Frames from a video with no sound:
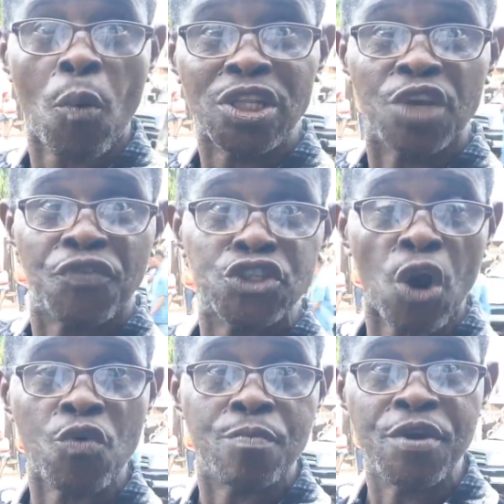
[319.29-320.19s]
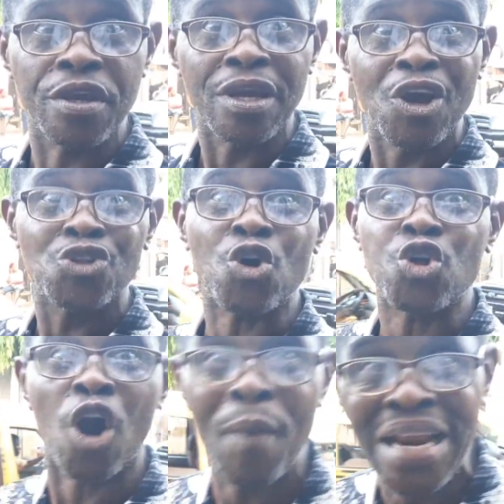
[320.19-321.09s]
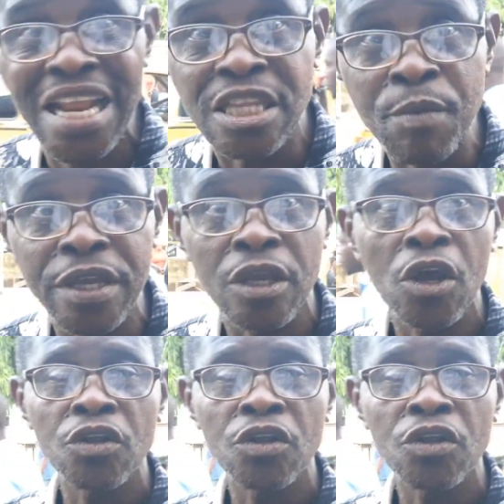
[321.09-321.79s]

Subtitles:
know what the future will be, to come and lead me,